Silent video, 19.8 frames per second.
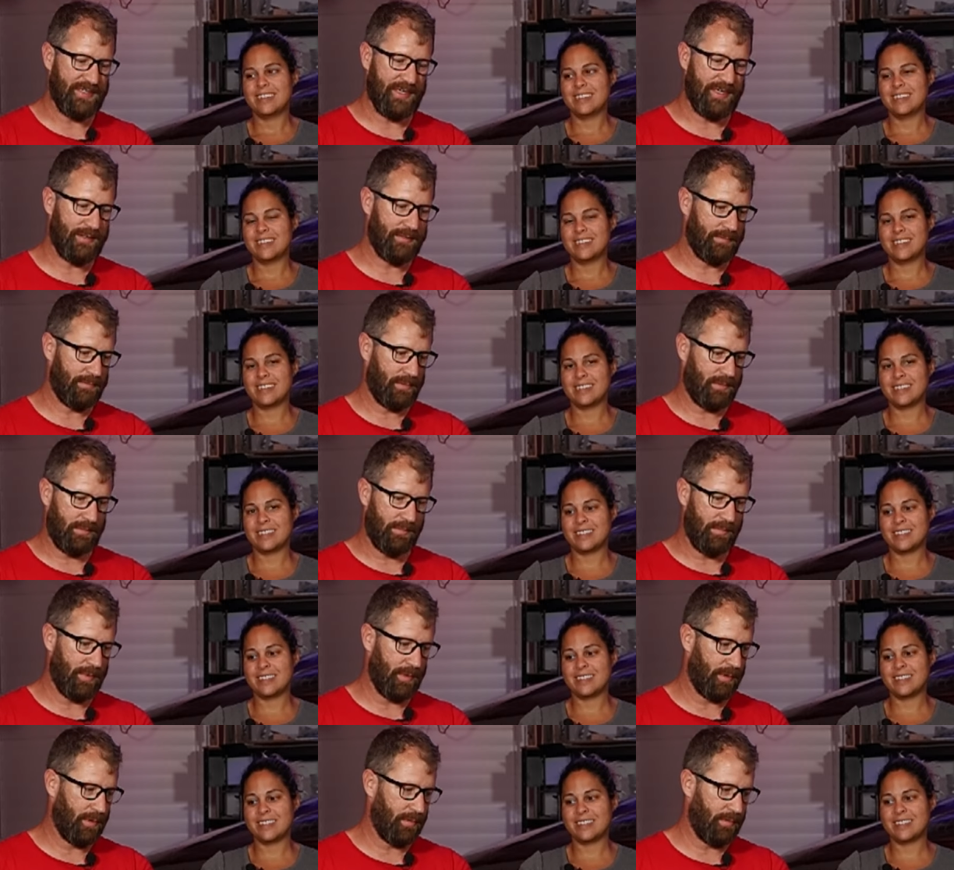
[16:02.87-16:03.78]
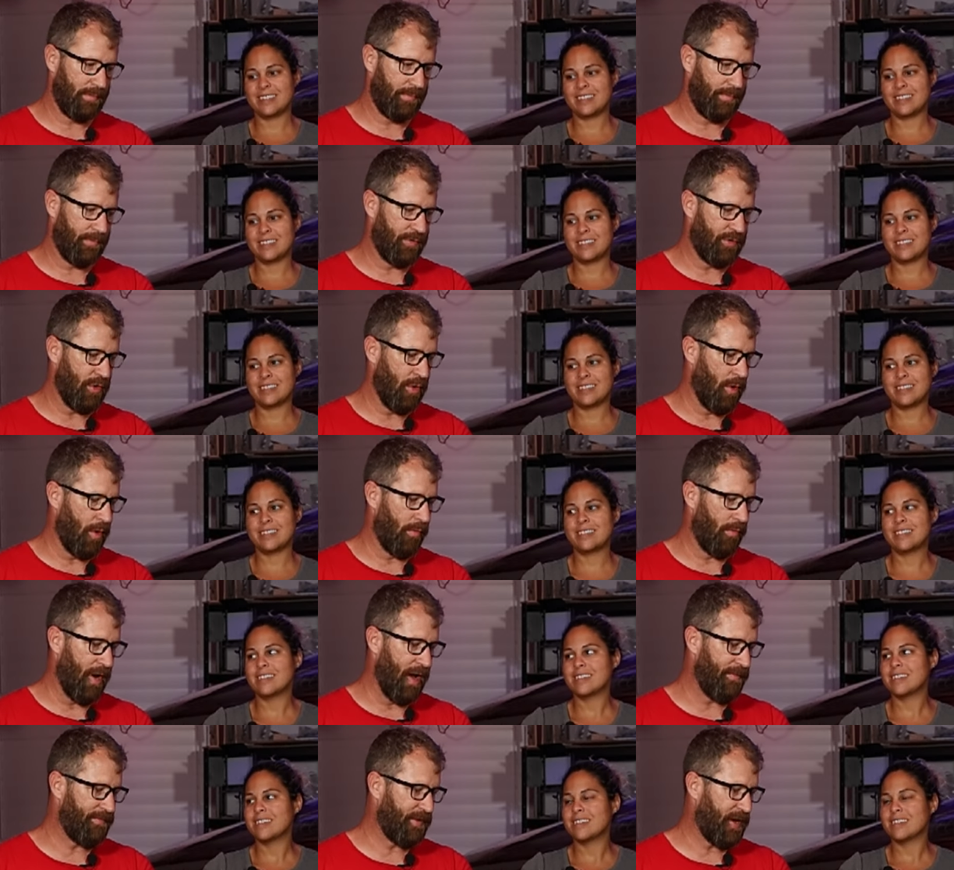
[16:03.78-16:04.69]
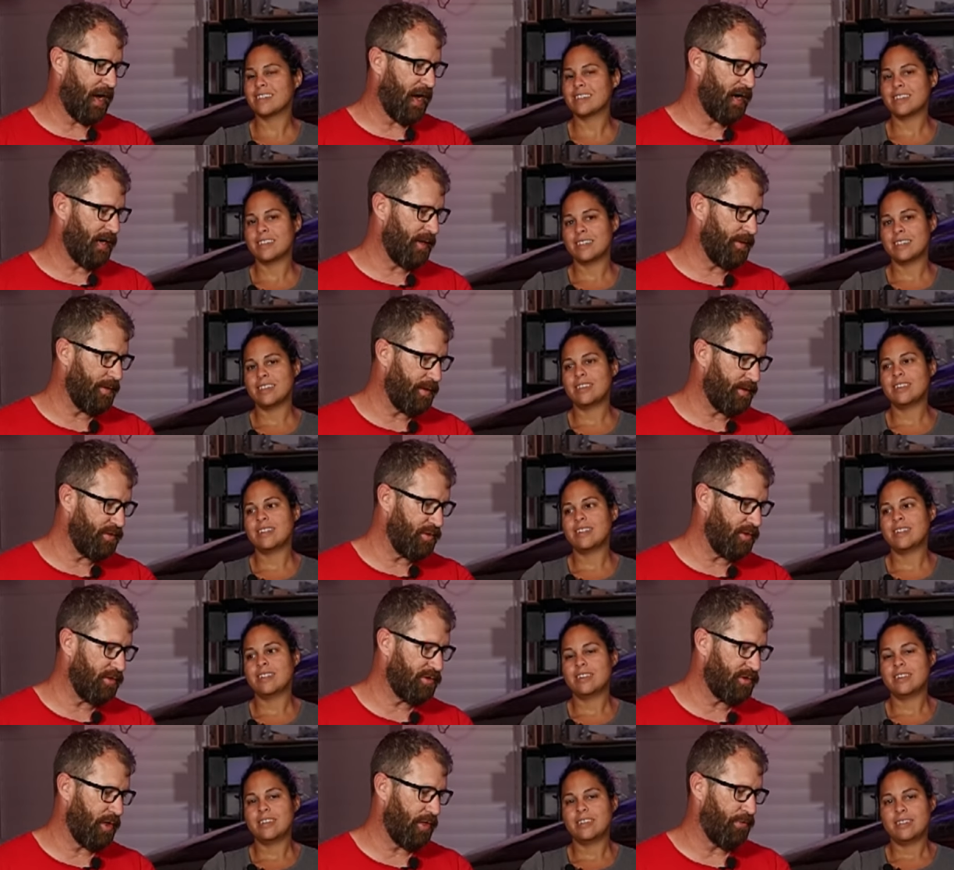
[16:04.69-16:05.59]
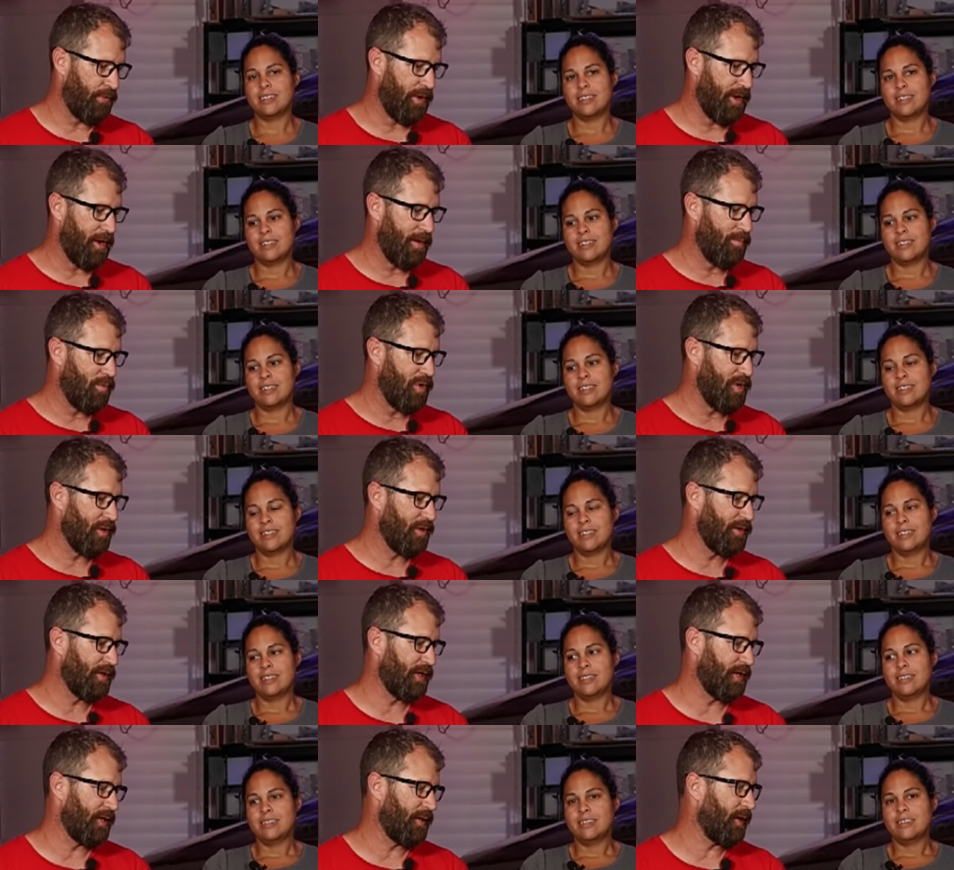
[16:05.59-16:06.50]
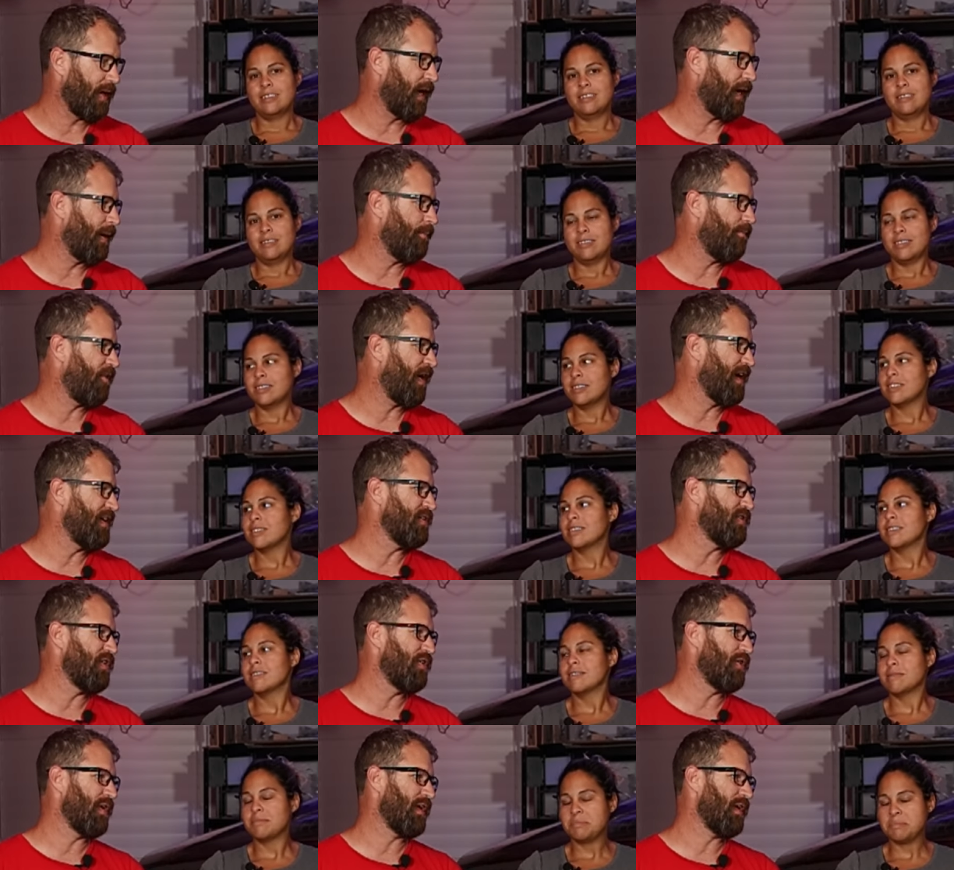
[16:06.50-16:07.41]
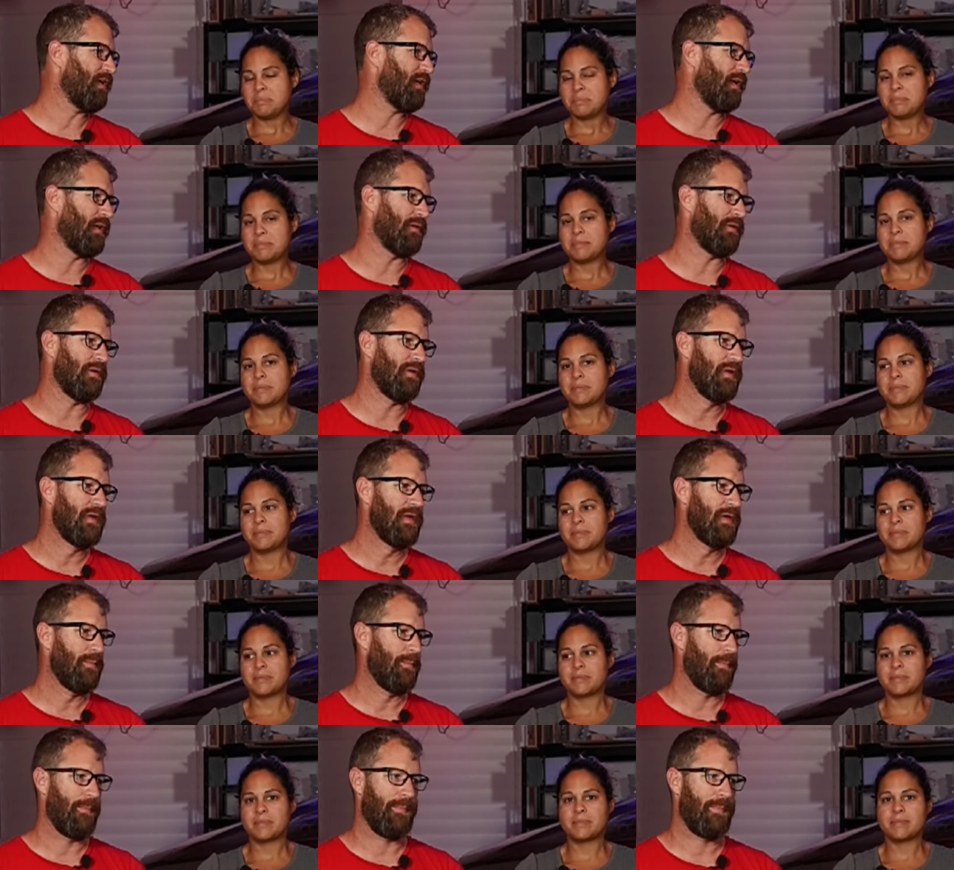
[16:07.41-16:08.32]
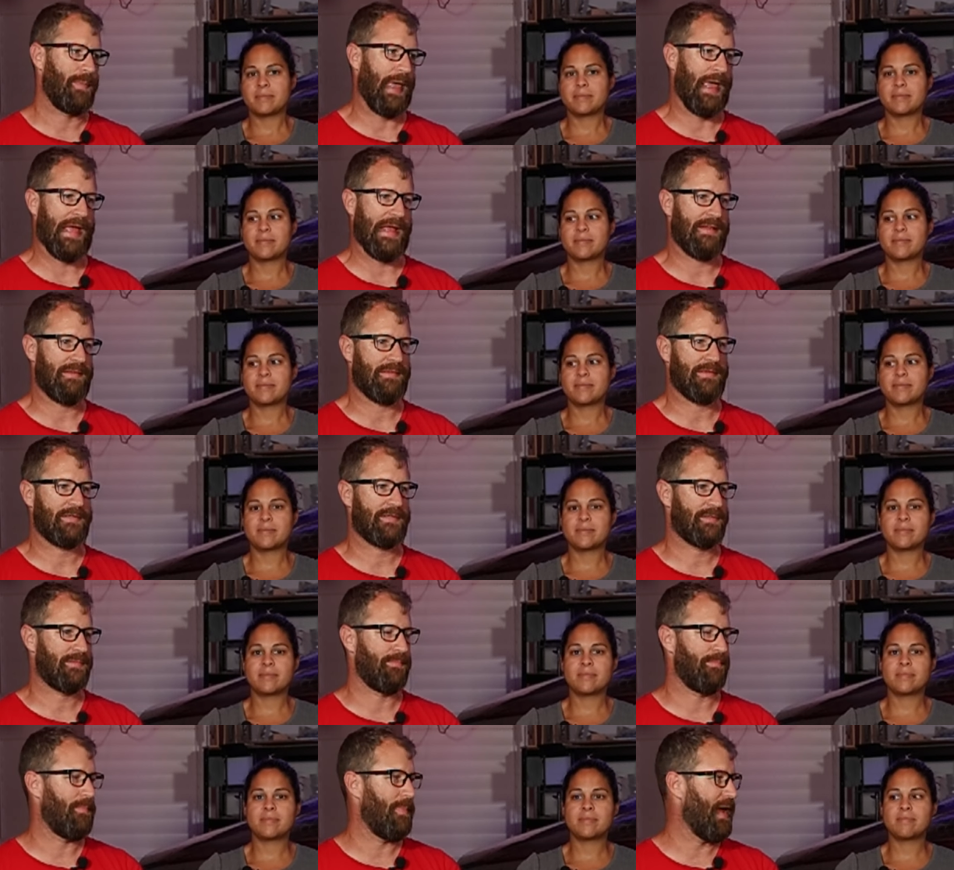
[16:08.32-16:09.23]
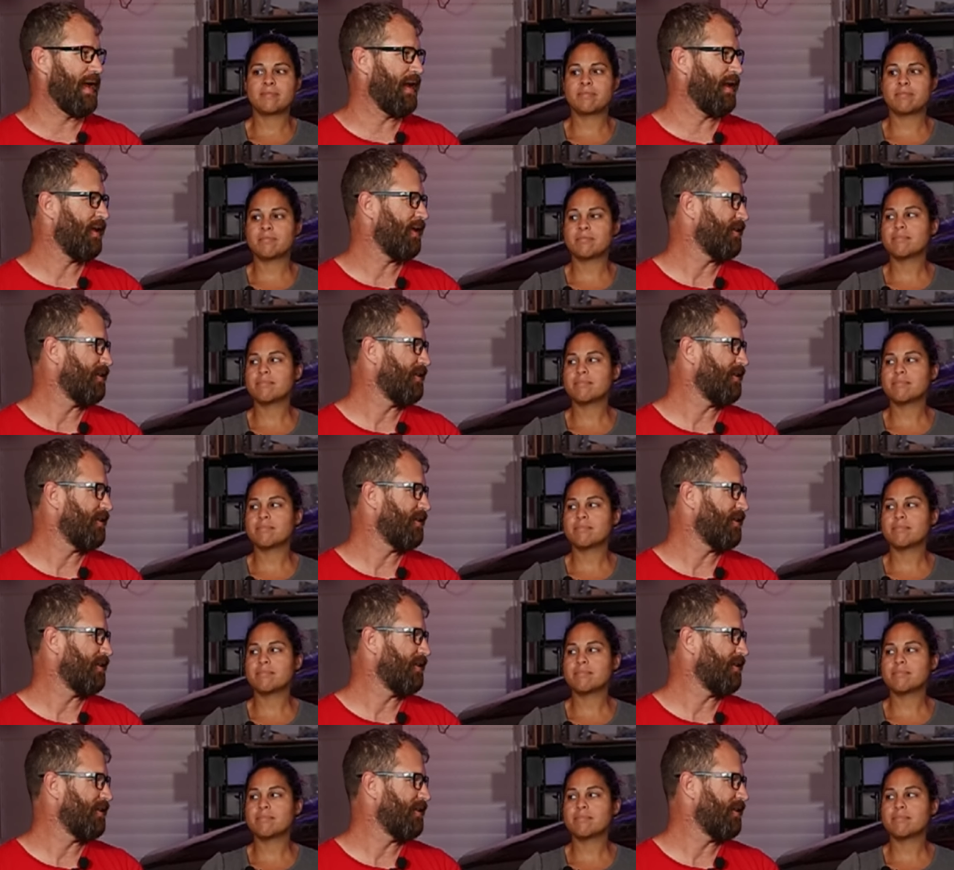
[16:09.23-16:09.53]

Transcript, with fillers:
Speaker 1: it, do a rough cut, and then use the 3M wheel to um, fine tune it, and it's made it